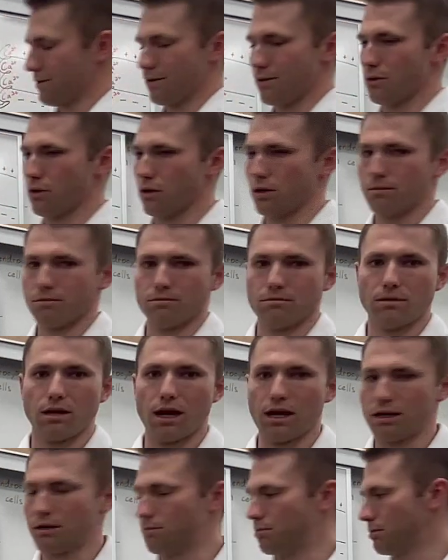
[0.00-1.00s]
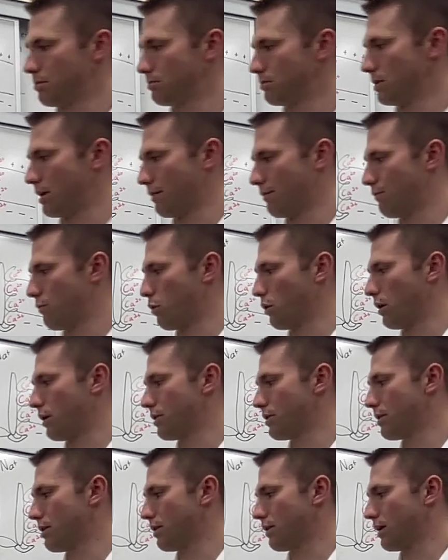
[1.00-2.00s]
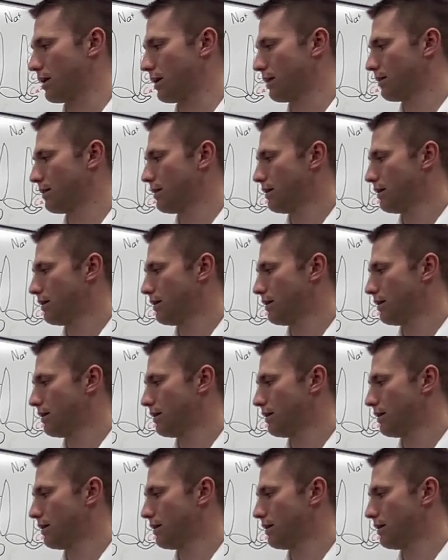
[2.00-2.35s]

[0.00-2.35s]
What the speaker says: or I could put like 400, okay.